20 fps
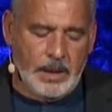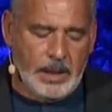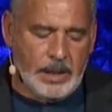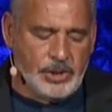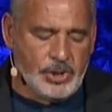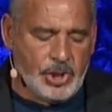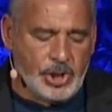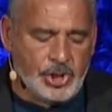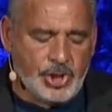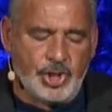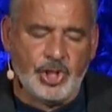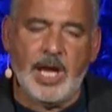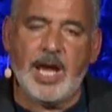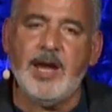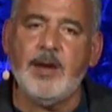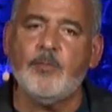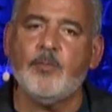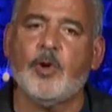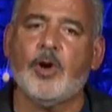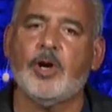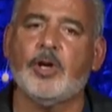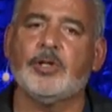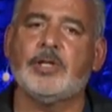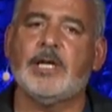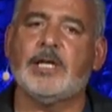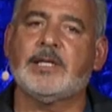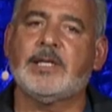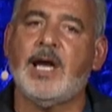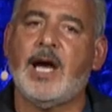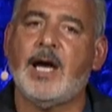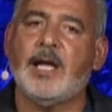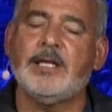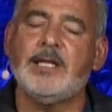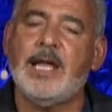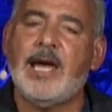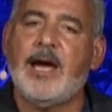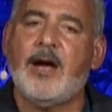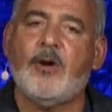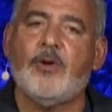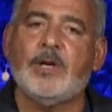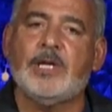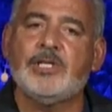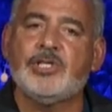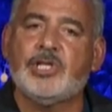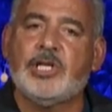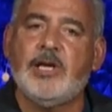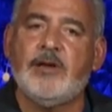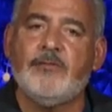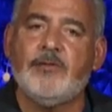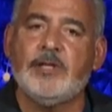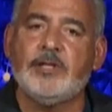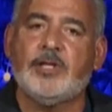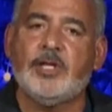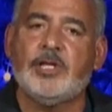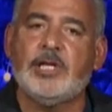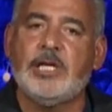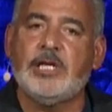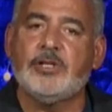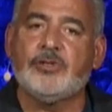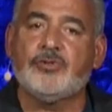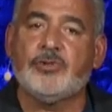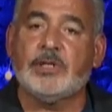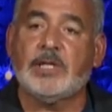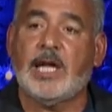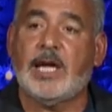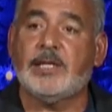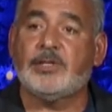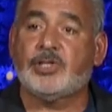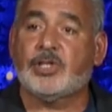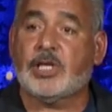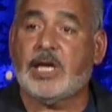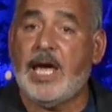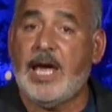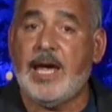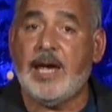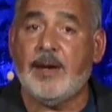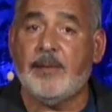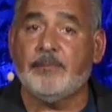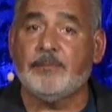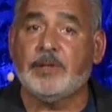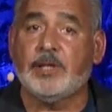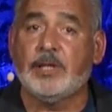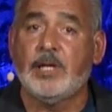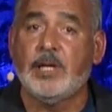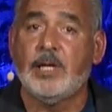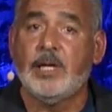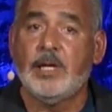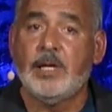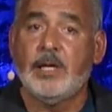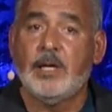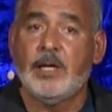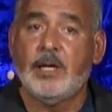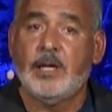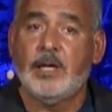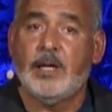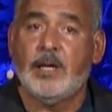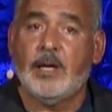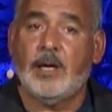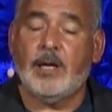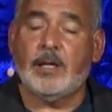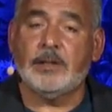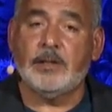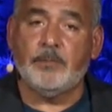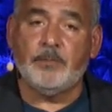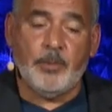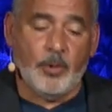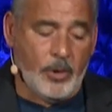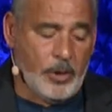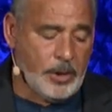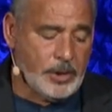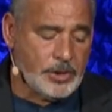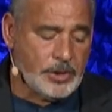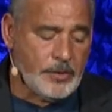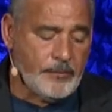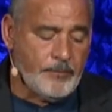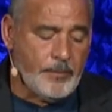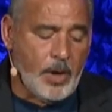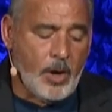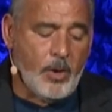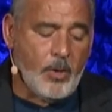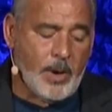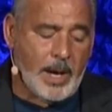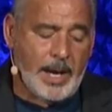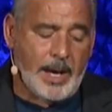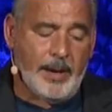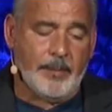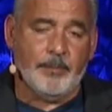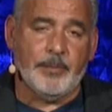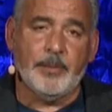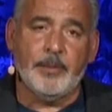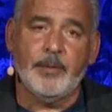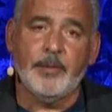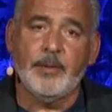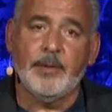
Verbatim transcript: is the same word that God now is giving to the Israelites camped on the borders of Moab.